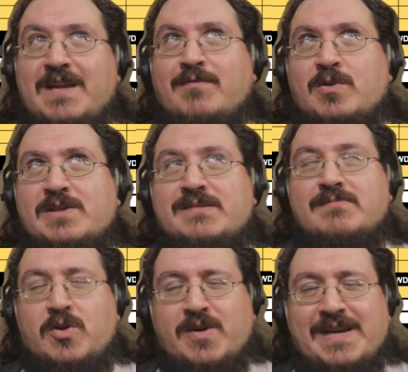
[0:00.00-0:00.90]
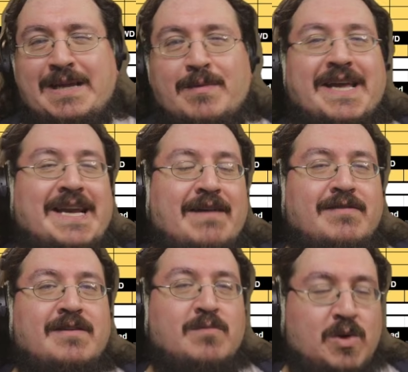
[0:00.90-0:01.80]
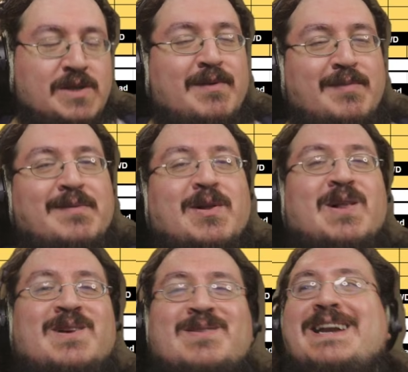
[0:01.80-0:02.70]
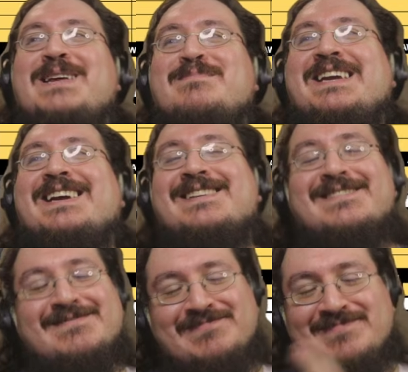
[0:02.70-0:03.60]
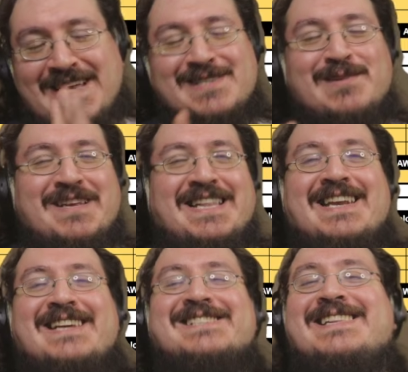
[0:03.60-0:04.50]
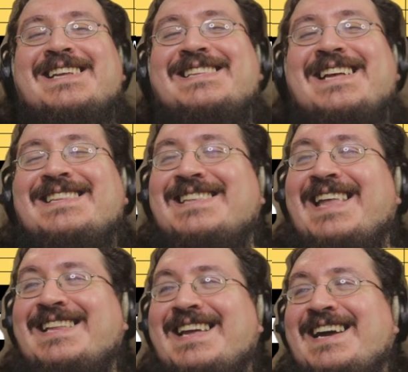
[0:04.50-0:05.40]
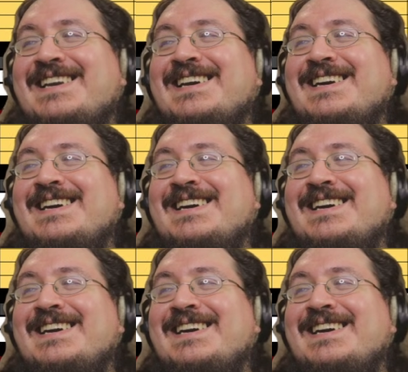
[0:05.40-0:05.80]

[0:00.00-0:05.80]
Now, of course, currently we can have multiple people running beacon, assuming that isn't intended like that.